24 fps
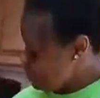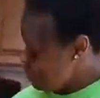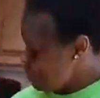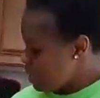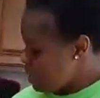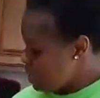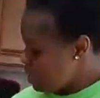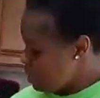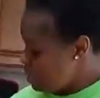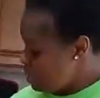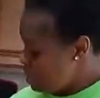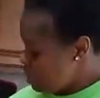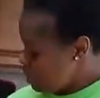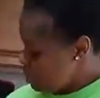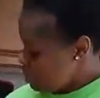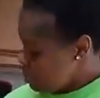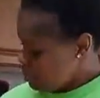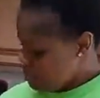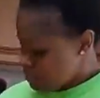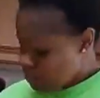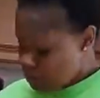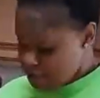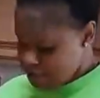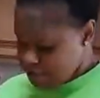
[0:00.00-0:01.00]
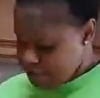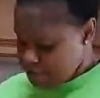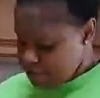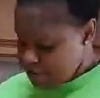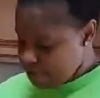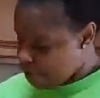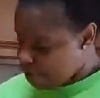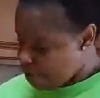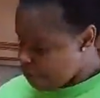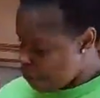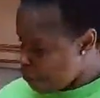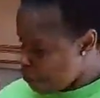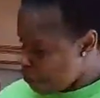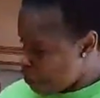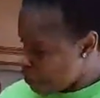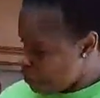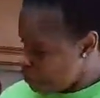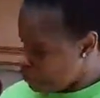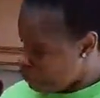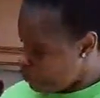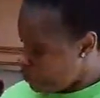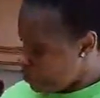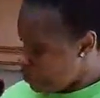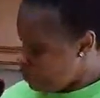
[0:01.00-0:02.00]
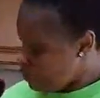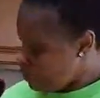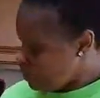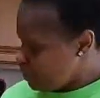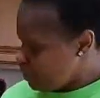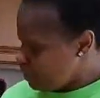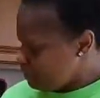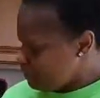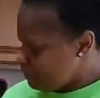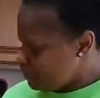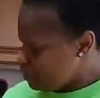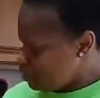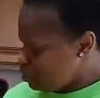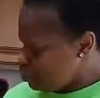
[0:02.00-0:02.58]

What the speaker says: the oven for 11